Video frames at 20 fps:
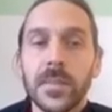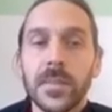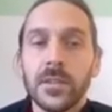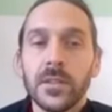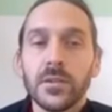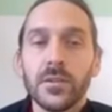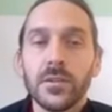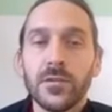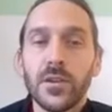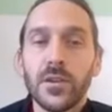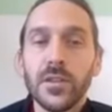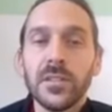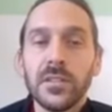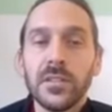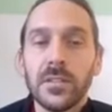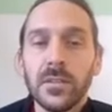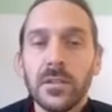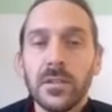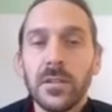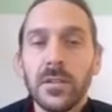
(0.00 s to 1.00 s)
So
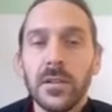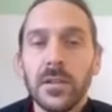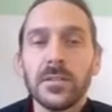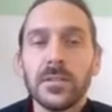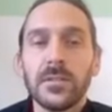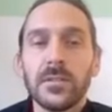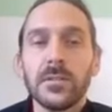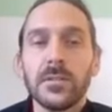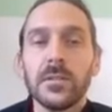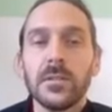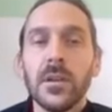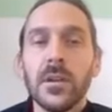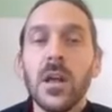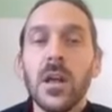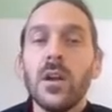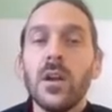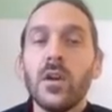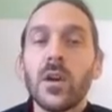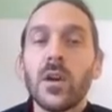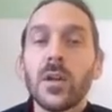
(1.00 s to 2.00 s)
first, let's
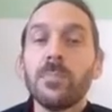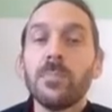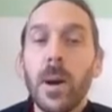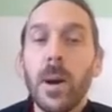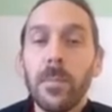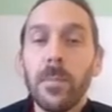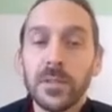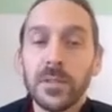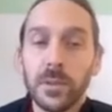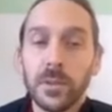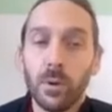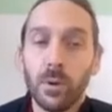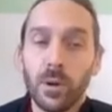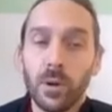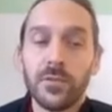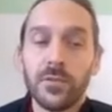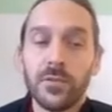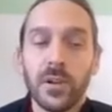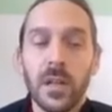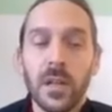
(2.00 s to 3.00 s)
look at public
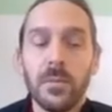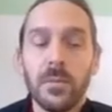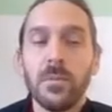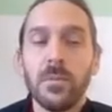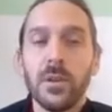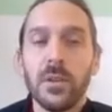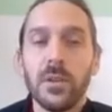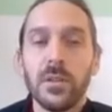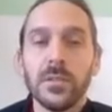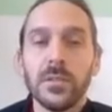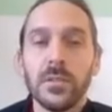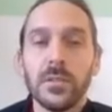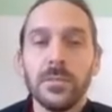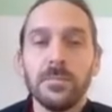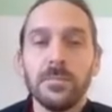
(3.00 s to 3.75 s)
support for climate policy.